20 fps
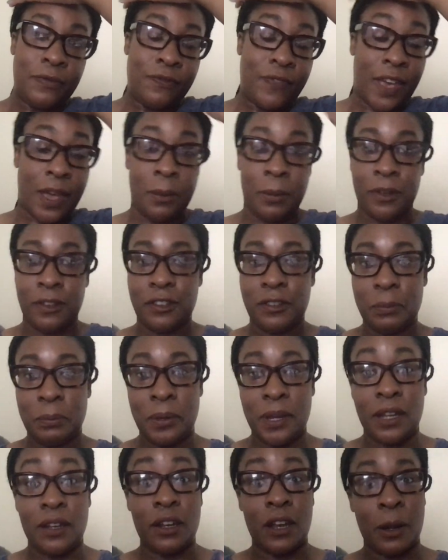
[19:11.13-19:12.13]
famous
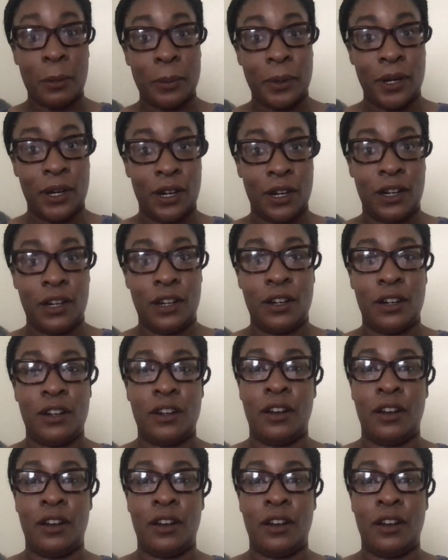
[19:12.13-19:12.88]
big number